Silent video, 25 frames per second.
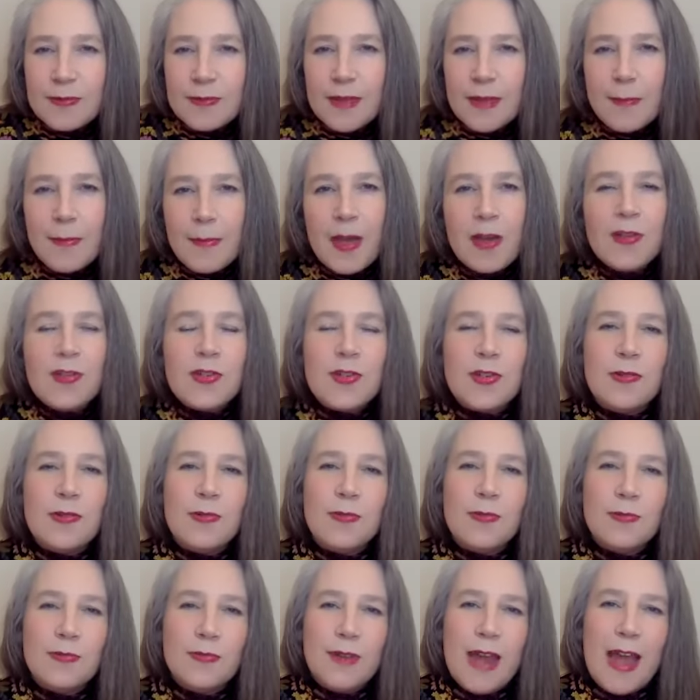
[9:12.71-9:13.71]

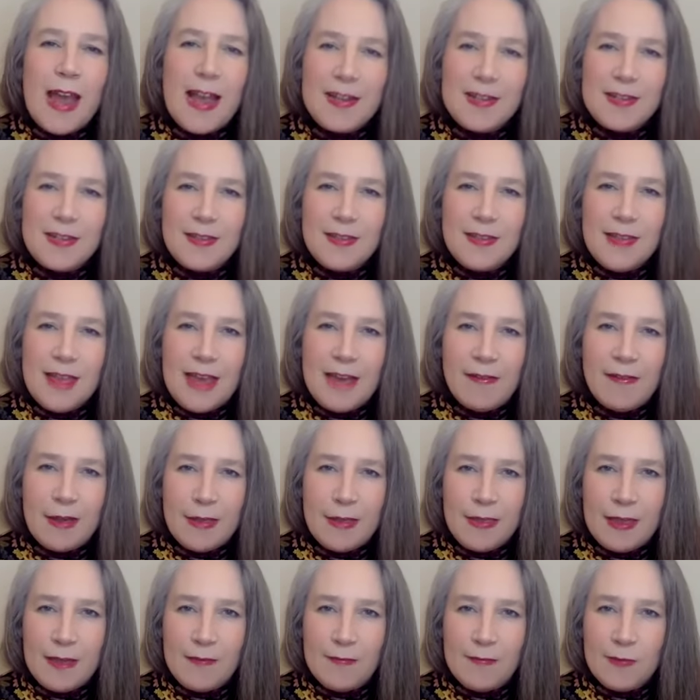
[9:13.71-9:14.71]
emotional reaction there, I
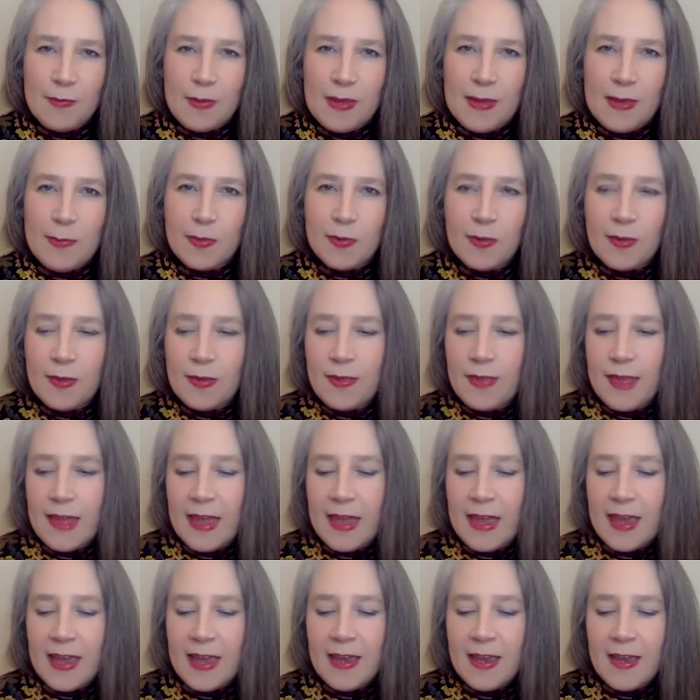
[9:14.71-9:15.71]
think, for people, that
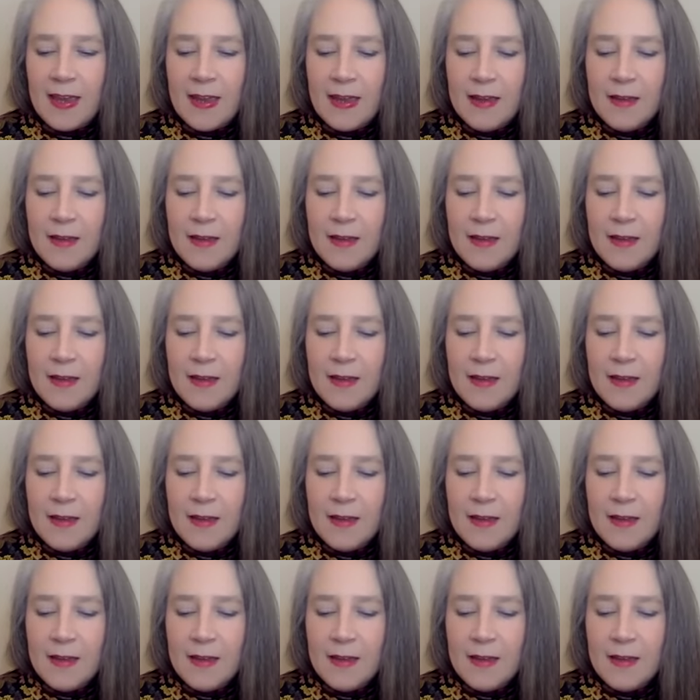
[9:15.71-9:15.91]
they